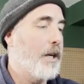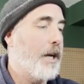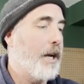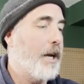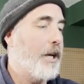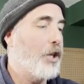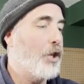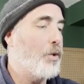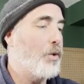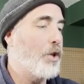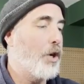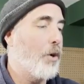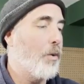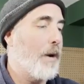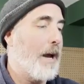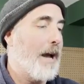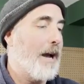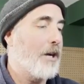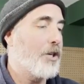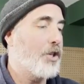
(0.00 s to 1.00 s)
and you
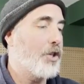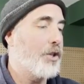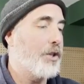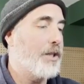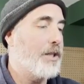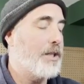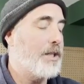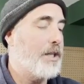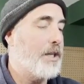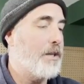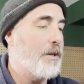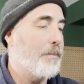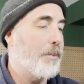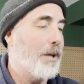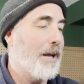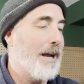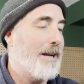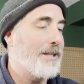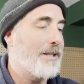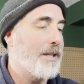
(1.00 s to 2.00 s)
don't actually see the
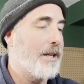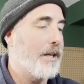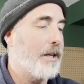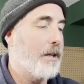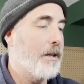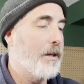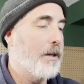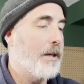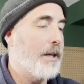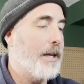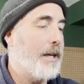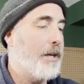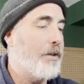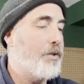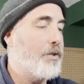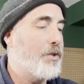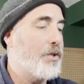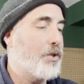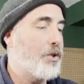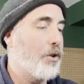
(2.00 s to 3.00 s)
plastic
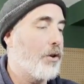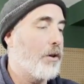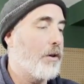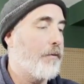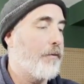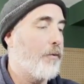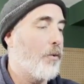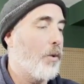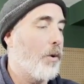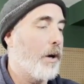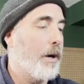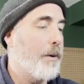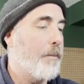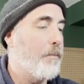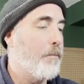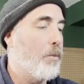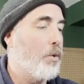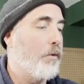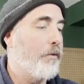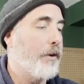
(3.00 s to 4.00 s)
insert for it
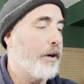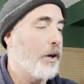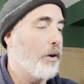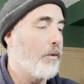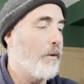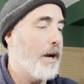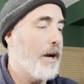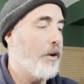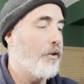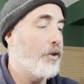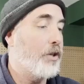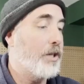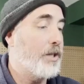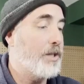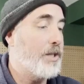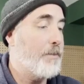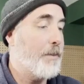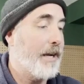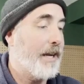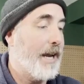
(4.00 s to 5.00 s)
moving around. You can
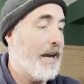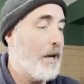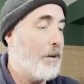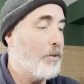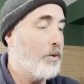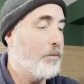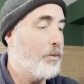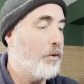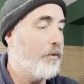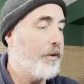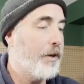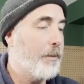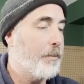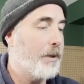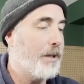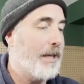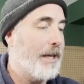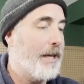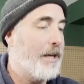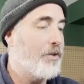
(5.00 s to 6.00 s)
see my cable moving,
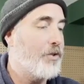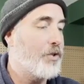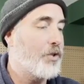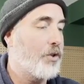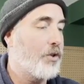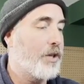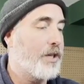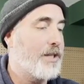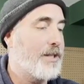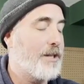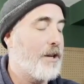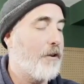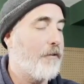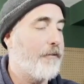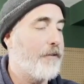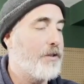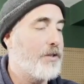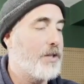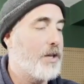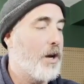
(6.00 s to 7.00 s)
but the insert
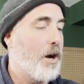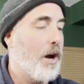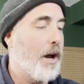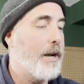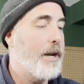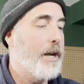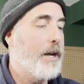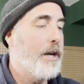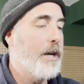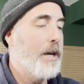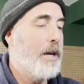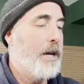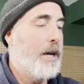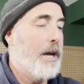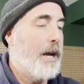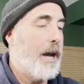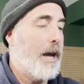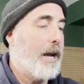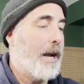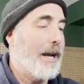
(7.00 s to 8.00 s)
itself is not.
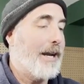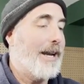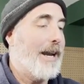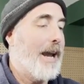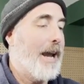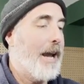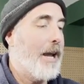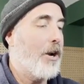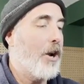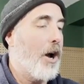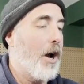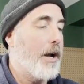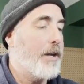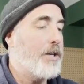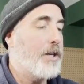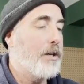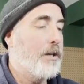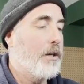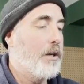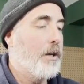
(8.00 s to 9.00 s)
And I
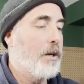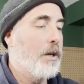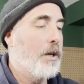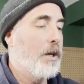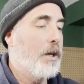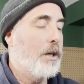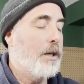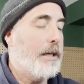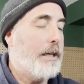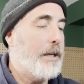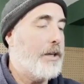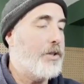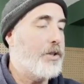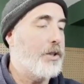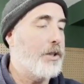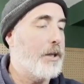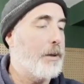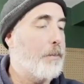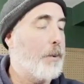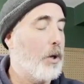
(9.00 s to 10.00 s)
cannot
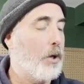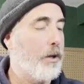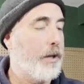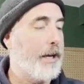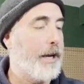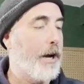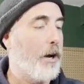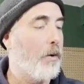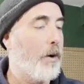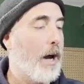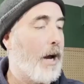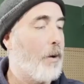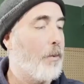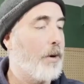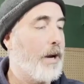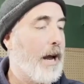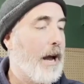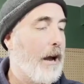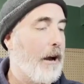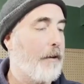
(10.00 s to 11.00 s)
easily pull it out. I
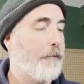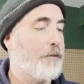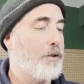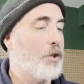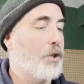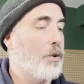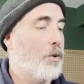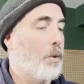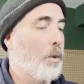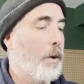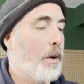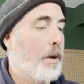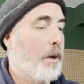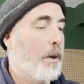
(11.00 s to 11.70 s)
would have to